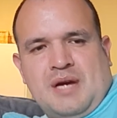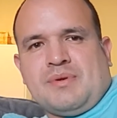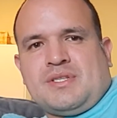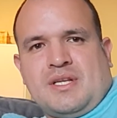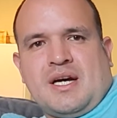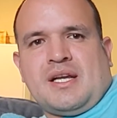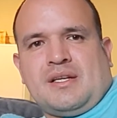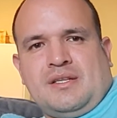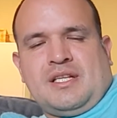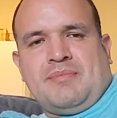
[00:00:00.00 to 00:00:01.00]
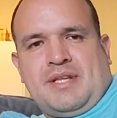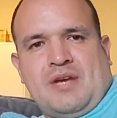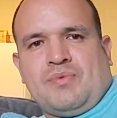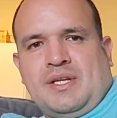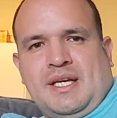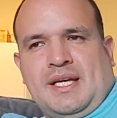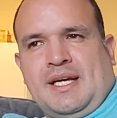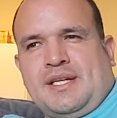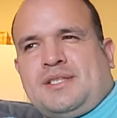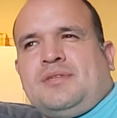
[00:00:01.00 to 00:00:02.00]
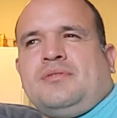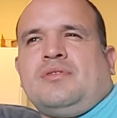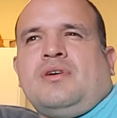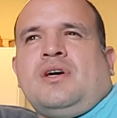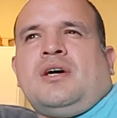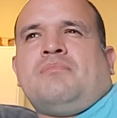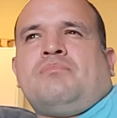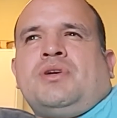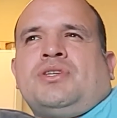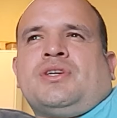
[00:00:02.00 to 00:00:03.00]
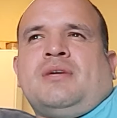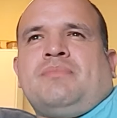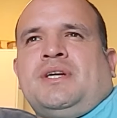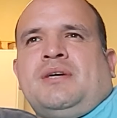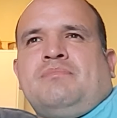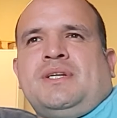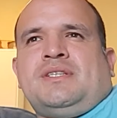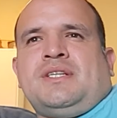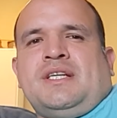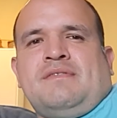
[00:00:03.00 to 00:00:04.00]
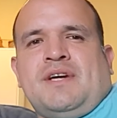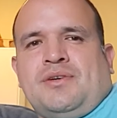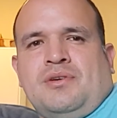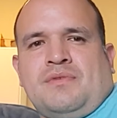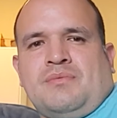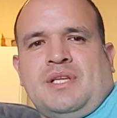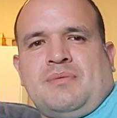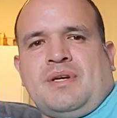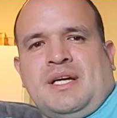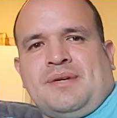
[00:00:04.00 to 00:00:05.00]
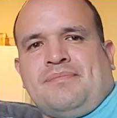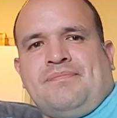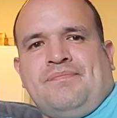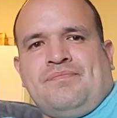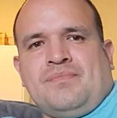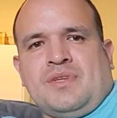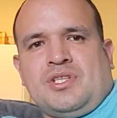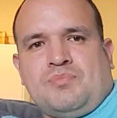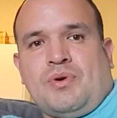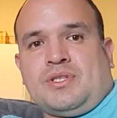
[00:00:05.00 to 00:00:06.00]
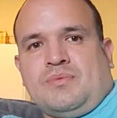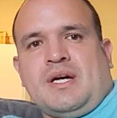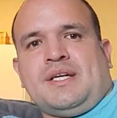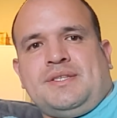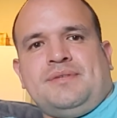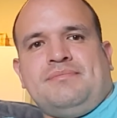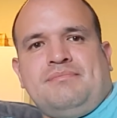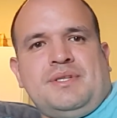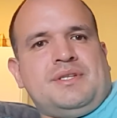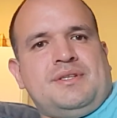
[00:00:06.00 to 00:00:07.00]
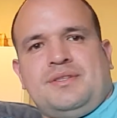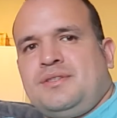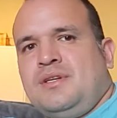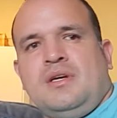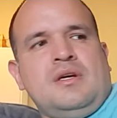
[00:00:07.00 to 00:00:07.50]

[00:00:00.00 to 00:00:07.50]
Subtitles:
was not a good, I mean, they really kicked British Columbia, BC, Vancouver when they were down, sports-wise, because